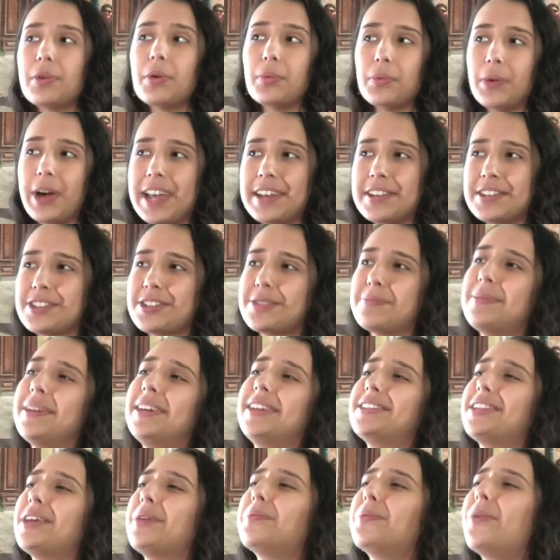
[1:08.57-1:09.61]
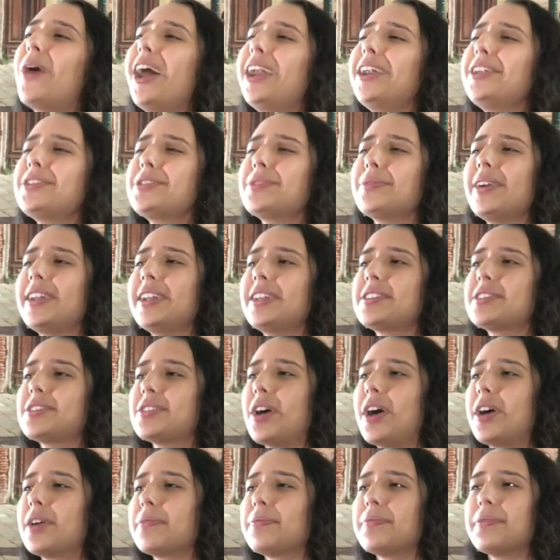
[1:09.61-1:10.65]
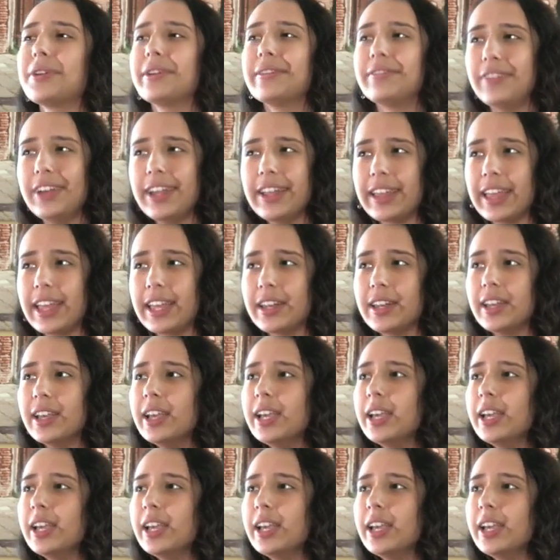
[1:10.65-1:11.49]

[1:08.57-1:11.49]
witch because I wanted to write a song for a villain.